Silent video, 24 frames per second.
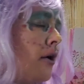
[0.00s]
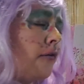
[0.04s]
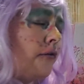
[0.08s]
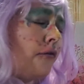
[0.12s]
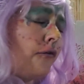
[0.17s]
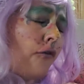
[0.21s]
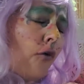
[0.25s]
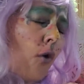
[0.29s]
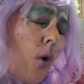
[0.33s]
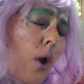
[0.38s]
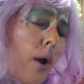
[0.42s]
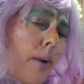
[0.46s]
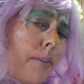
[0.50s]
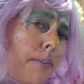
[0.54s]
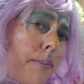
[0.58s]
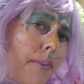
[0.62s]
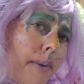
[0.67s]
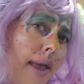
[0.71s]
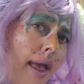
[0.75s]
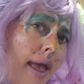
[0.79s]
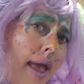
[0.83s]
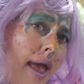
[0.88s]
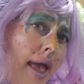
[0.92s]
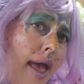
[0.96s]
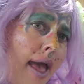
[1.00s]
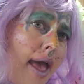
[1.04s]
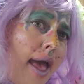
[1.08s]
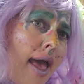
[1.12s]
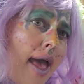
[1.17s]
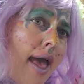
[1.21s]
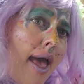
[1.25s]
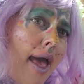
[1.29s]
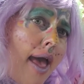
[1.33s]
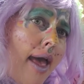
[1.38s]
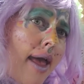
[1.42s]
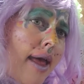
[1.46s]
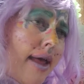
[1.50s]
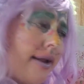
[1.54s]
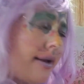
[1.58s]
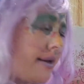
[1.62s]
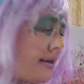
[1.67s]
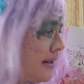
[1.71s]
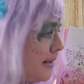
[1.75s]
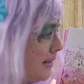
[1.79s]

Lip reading: for bed.